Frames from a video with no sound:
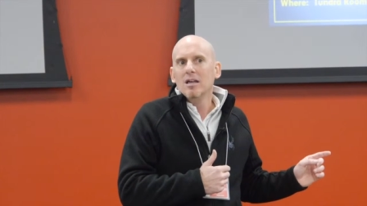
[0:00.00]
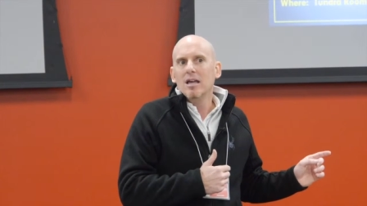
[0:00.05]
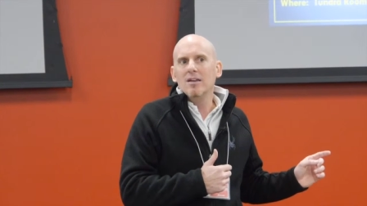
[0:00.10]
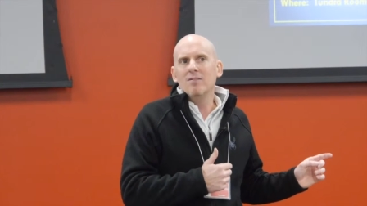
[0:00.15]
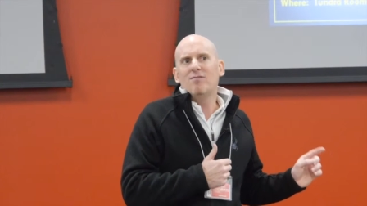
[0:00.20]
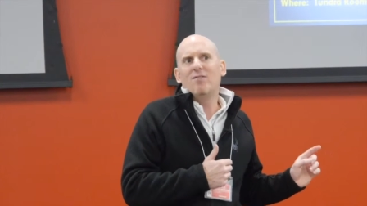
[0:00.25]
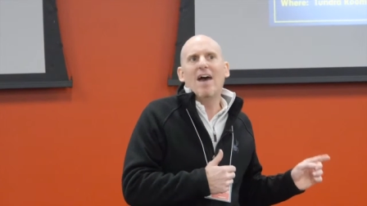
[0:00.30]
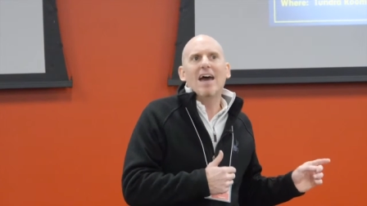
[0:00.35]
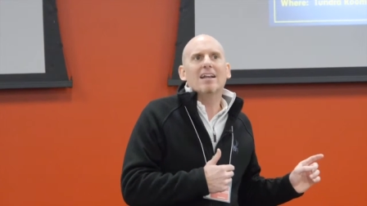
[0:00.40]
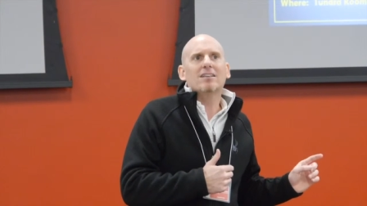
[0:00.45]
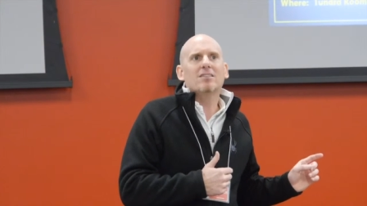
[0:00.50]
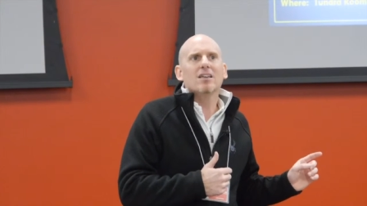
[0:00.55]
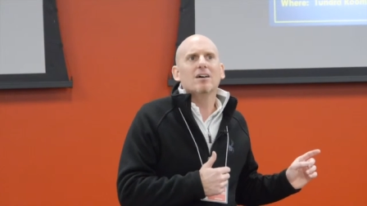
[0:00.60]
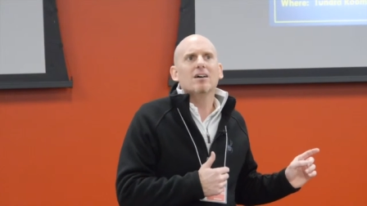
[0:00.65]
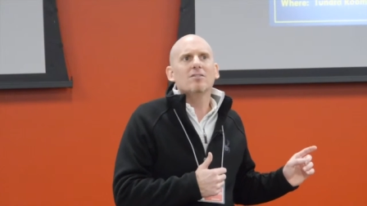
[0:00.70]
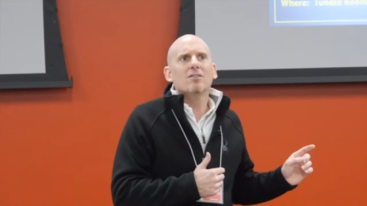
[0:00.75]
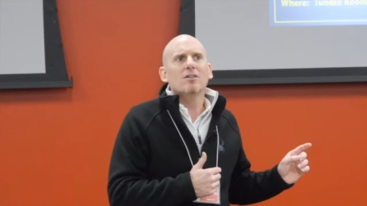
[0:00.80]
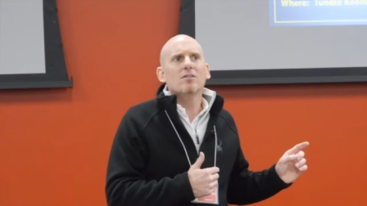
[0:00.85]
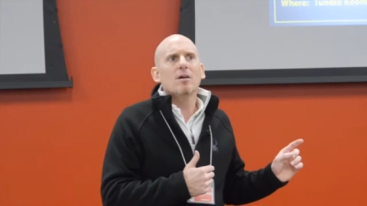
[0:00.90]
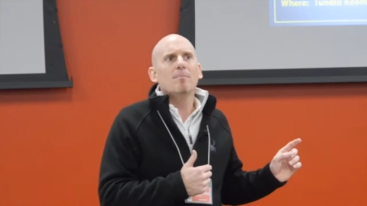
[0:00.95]
In fact,
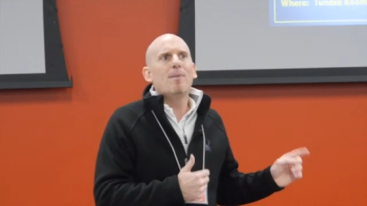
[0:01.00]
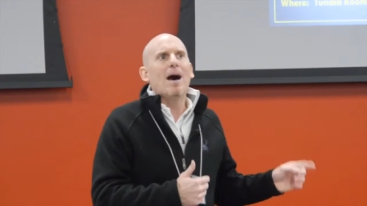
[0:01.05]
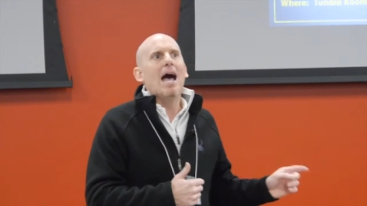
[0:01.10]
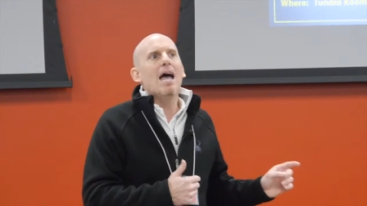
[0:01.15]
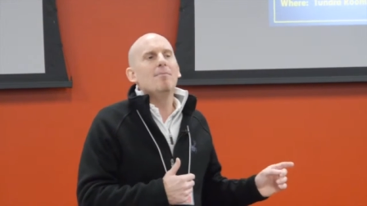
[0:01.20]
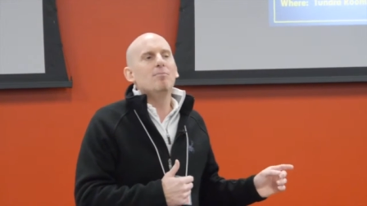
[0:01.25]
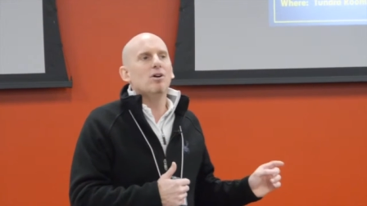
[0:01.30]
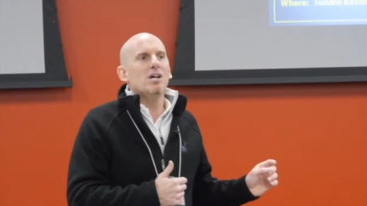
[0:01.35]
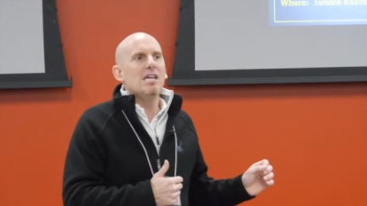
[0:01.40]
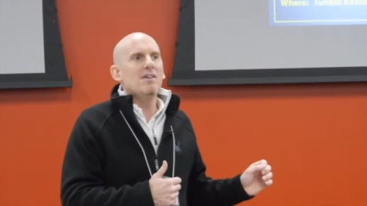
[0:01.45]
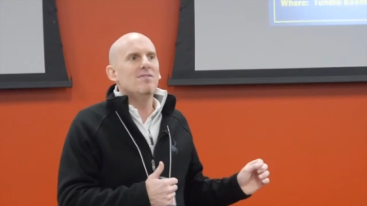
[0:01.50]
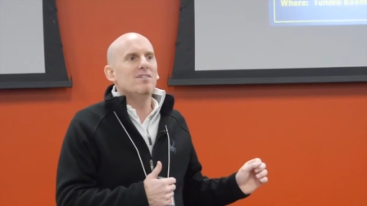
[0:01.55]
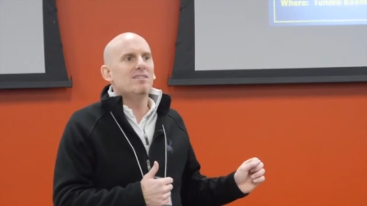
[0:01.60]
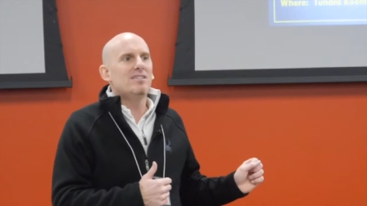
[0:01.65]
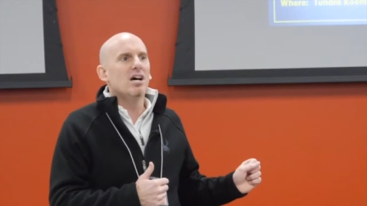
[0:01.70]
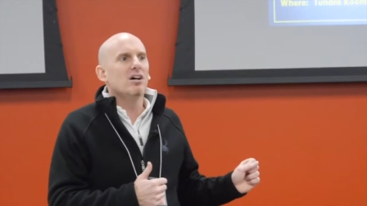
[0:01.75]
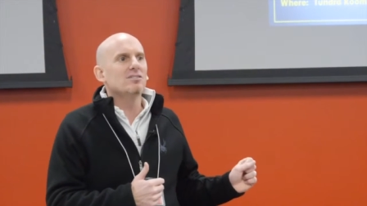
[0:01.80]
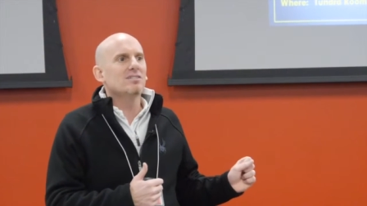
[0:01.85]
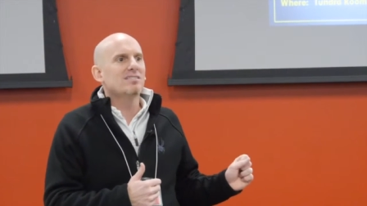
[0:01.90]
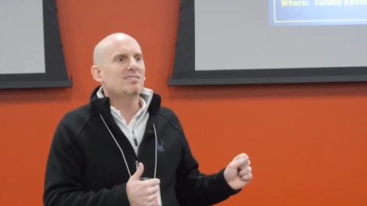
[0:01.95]
the, the, the, Bible even
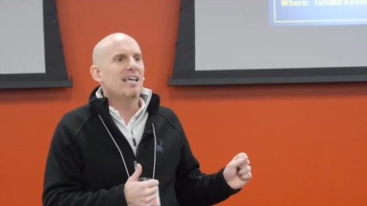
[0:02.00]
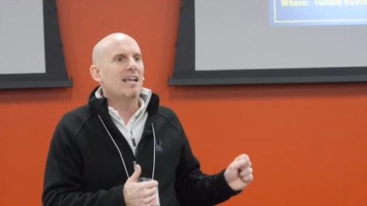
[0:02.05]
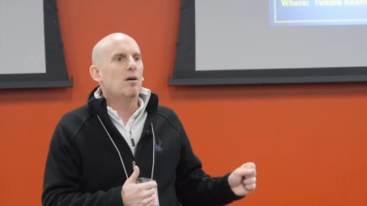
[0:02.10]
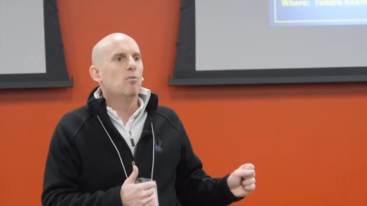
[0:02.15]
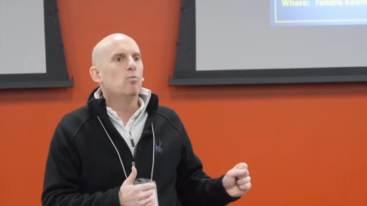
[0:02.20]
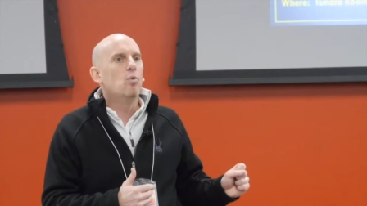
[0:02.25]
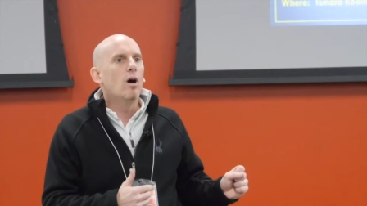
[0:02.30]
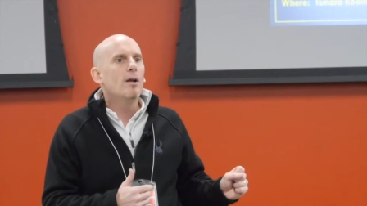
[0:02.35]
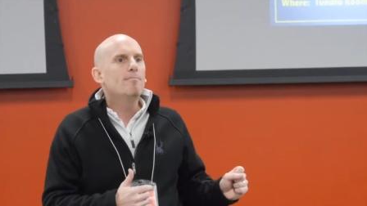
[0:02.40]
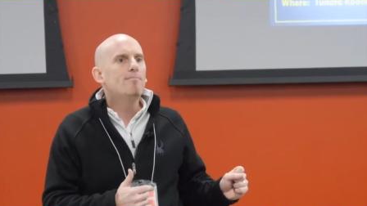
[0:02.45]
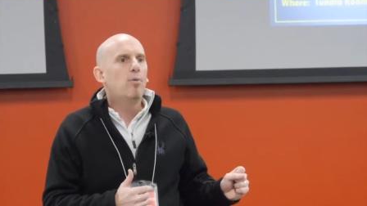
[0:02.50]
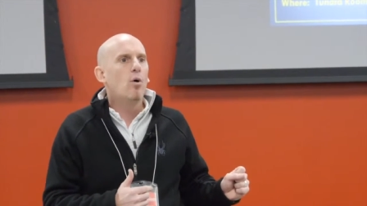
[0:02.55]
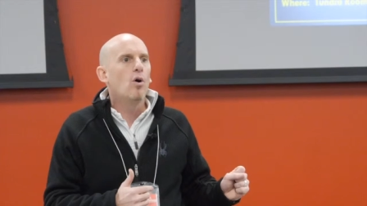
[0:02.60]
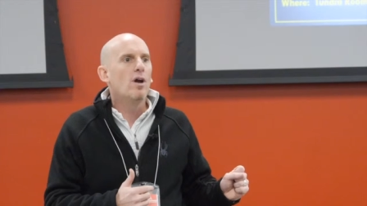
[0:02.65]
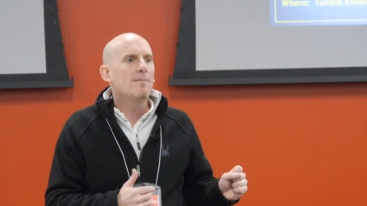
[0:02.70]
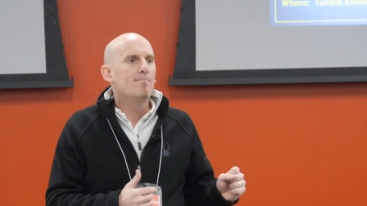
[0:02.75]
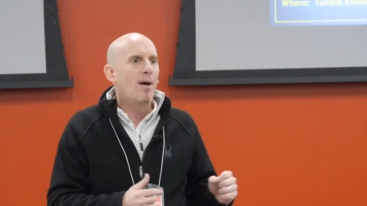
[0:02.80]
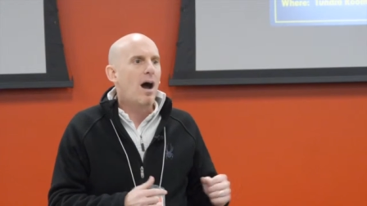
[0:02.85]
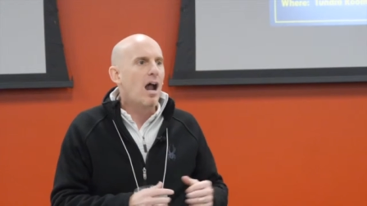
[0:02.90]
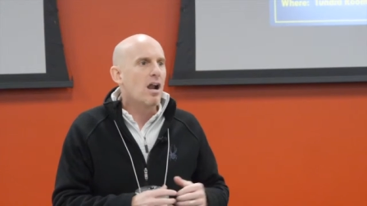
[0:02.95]
tells us that at one
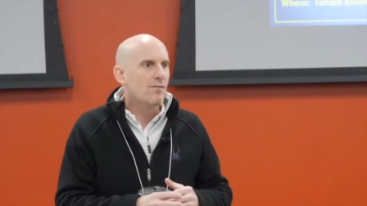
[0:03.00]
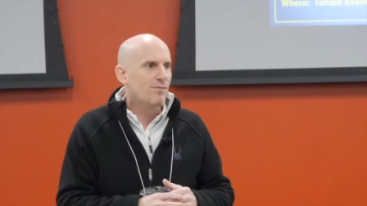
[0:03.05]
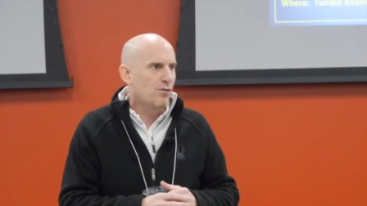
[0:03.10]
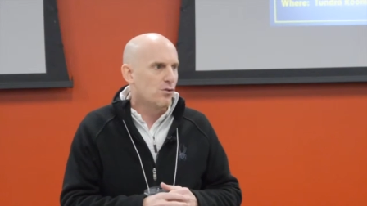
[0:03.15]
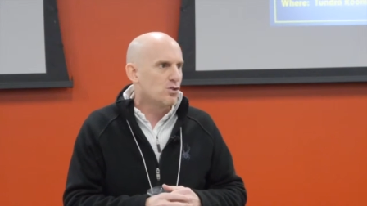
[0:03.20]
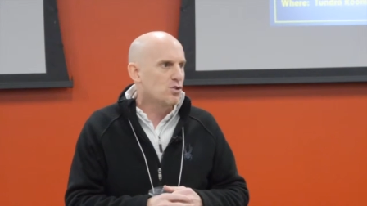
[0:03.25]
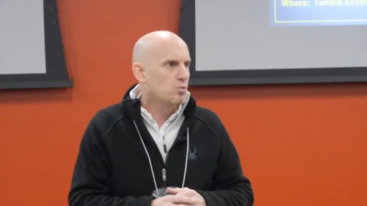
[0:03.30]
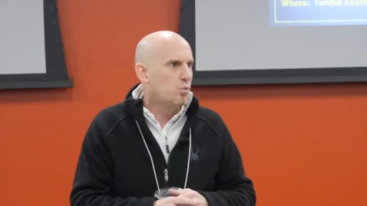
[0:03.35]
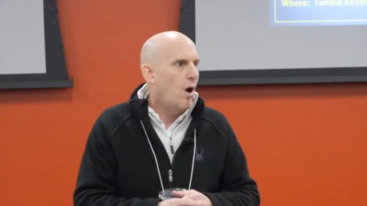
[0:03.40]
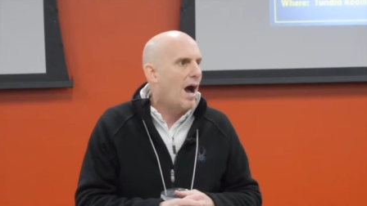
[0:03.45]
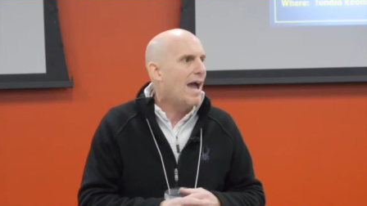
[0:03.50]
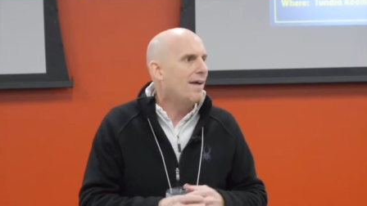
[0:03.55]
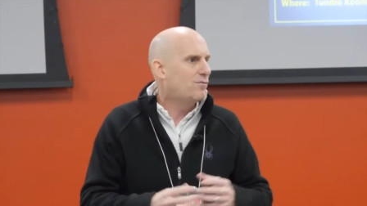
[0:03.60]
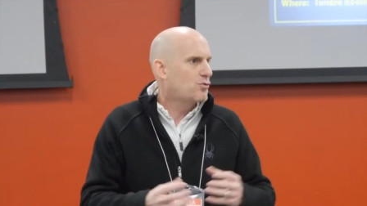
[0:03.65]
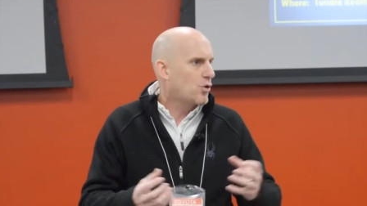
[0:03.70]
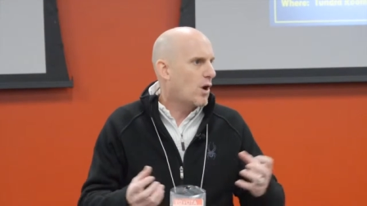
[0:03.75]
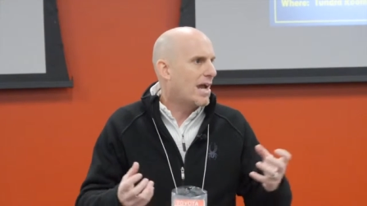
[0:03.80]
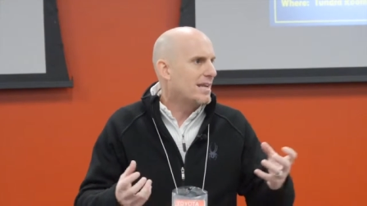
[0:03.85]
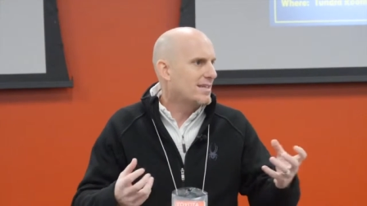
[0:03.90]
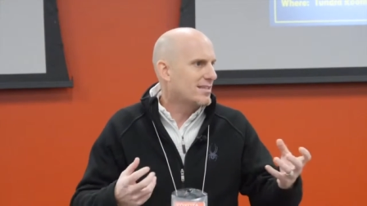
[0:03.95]
point Potiphar's wife
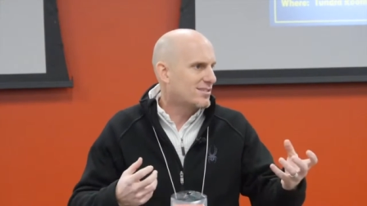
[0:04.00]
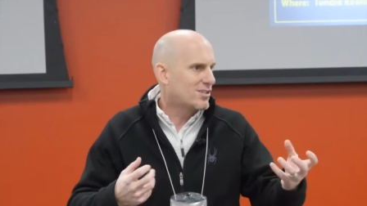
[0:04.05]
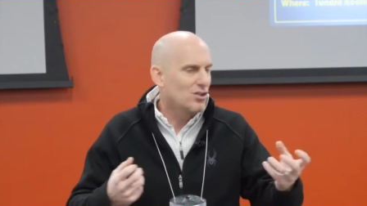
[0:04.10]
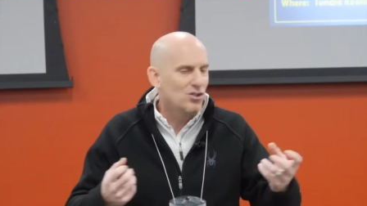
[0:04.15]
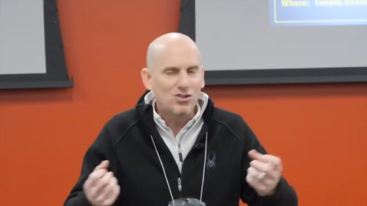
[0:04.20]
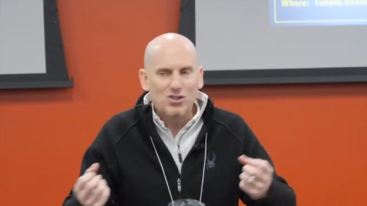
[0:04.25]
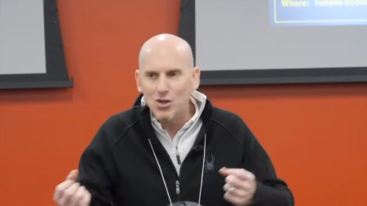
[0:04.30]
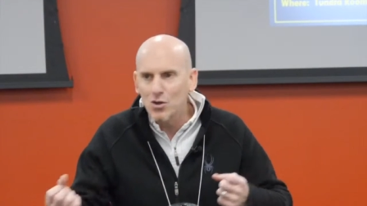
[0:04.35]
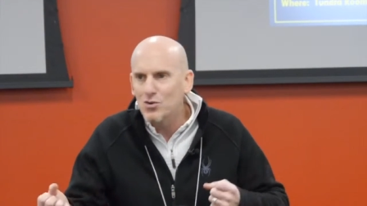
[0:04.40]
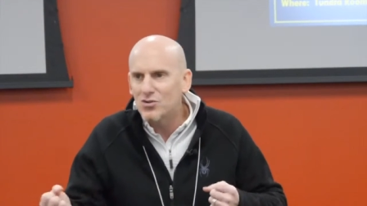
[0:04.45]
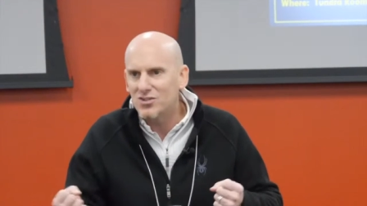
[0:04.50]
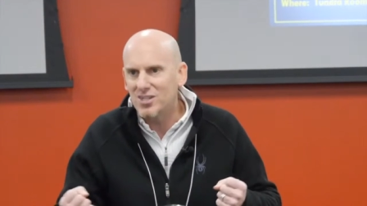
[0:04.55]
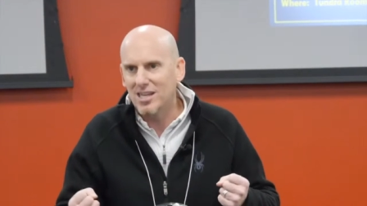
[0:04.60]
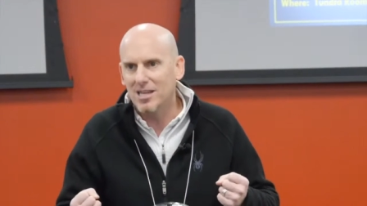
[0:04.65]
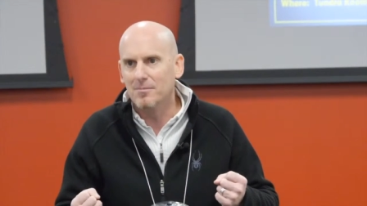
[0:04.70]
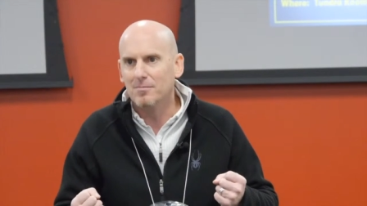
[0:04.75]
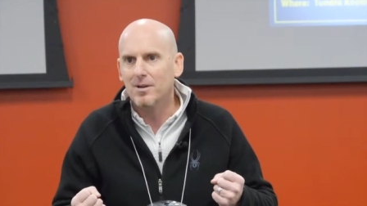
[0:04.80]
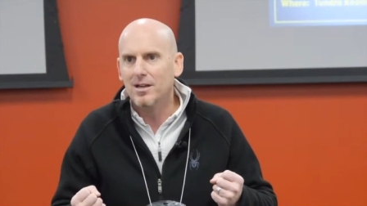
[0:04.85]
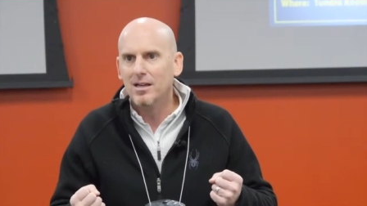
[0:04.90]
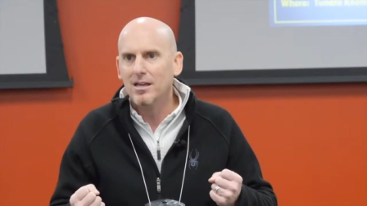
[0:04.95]
tried to seduce
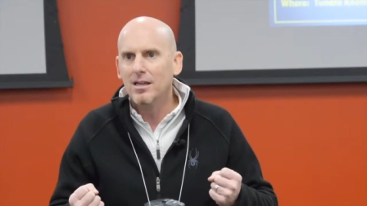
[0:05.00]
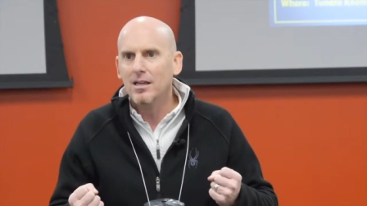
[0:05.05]
him,